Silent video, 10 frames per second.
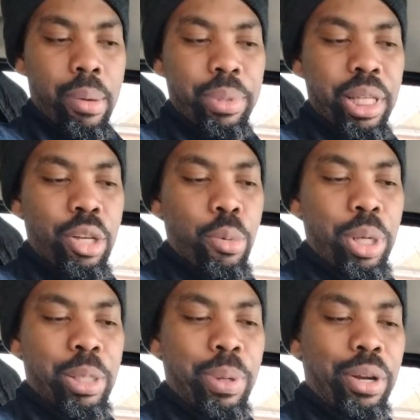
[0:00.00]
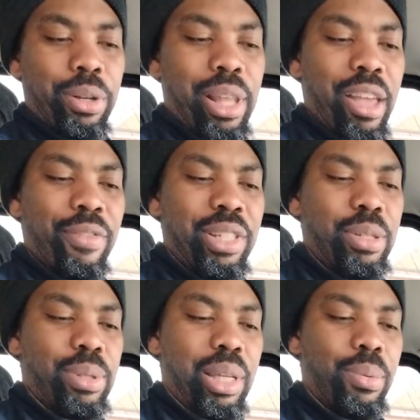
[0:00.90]
She didn't know much about her life, and
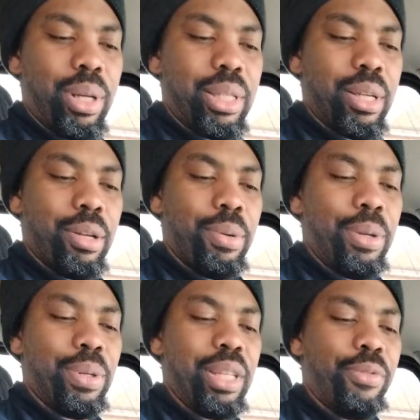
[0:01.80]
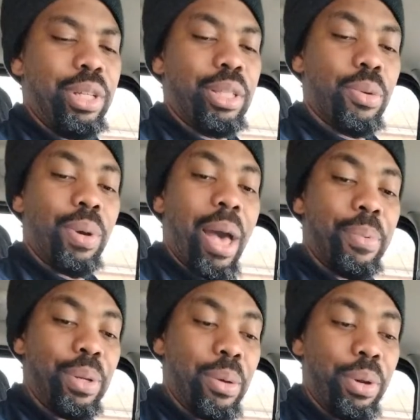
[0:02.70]
she was like, what's the different? So what
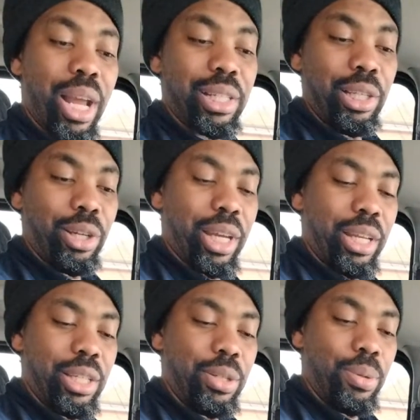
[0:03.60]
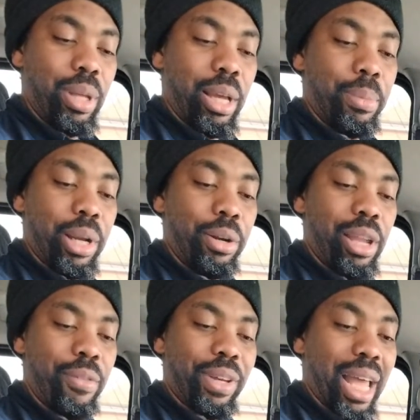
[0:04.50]
happened was that we were actually looking into like about her
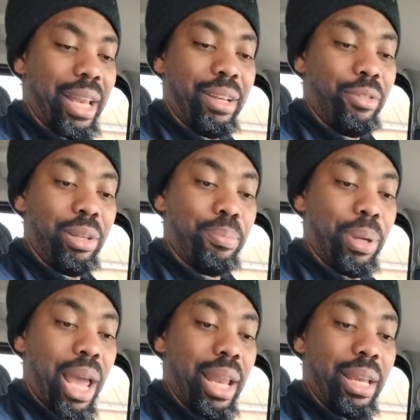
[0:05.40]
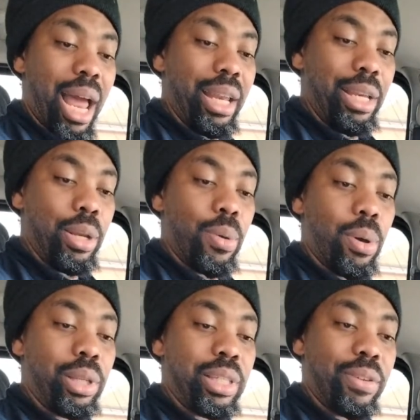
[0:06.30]
life, because I didn't know
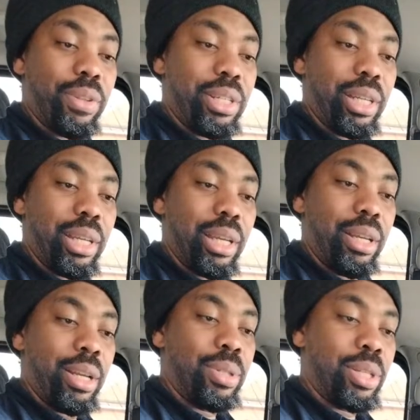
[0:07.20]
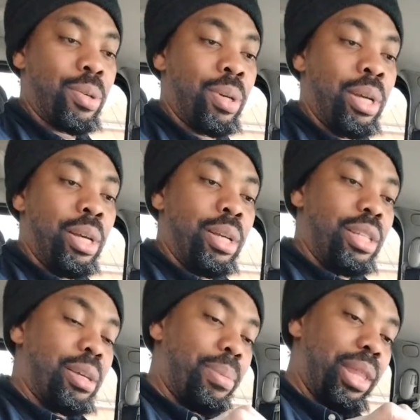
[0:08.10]
all the stuff that she did, So
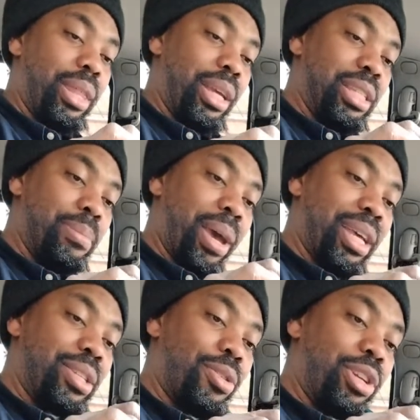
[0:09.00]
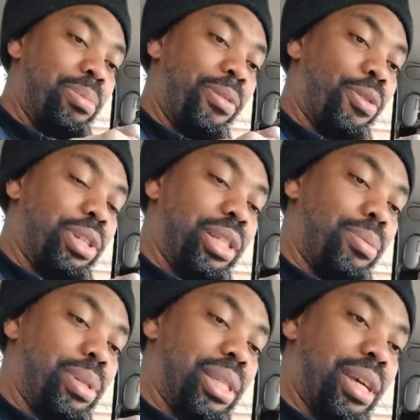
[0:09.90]
some of the things, the backstories before she
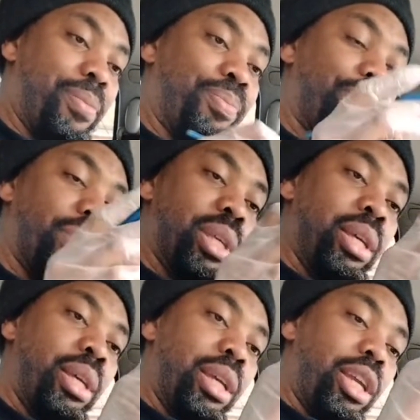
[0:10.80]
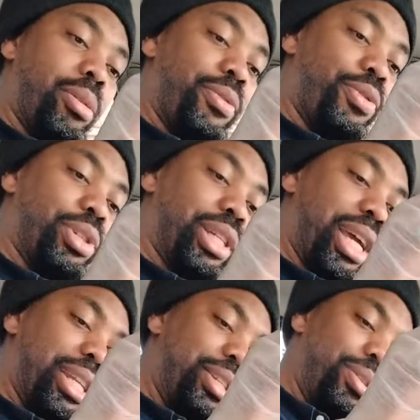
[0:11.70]
was before she
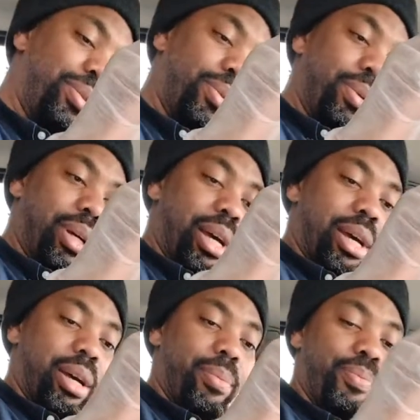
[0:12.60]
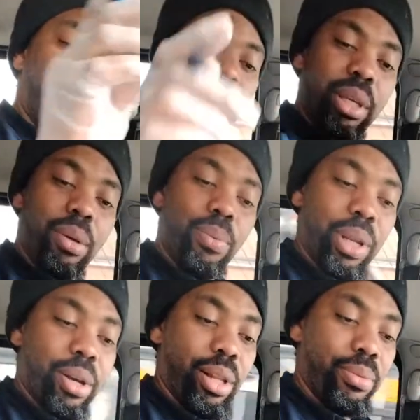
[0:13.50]
got to what
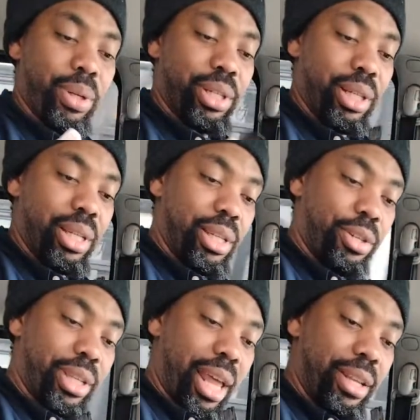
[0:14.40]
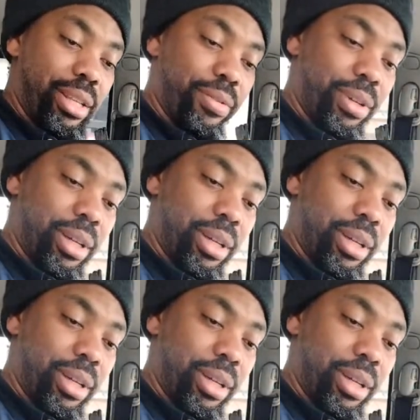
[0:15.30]
do you call it, where she is, her status of